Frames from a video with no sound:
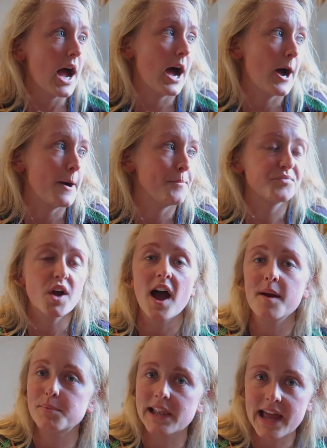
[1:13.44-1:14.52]

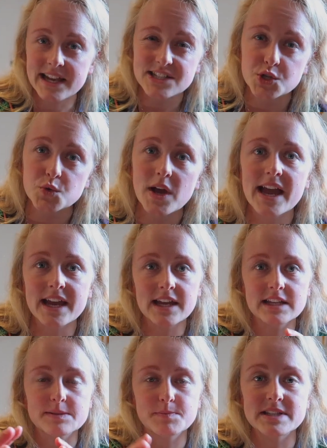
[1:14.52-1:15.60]
I plan to do a
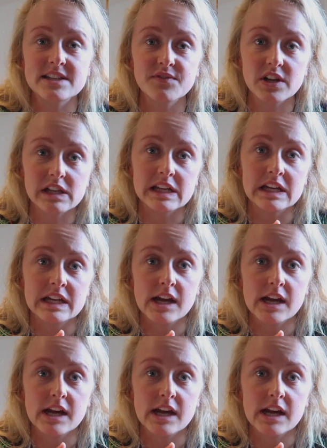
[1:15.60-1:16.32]
specific